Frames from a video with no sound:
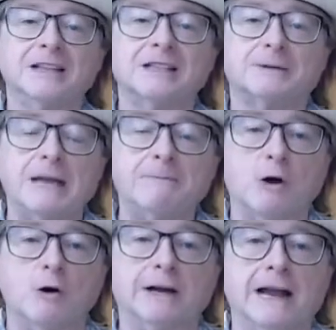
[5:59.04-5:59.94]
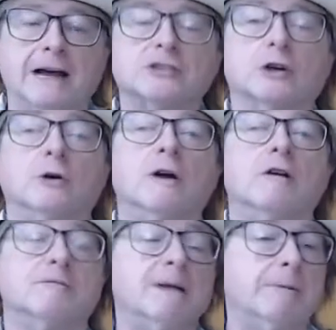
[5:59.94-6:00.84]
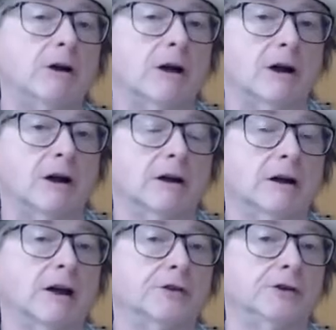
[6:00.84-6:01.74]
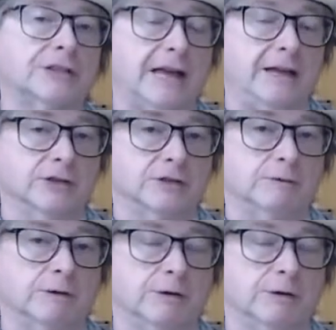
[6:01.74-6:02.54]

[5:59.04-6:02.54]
keep going now. So remember our other scales we were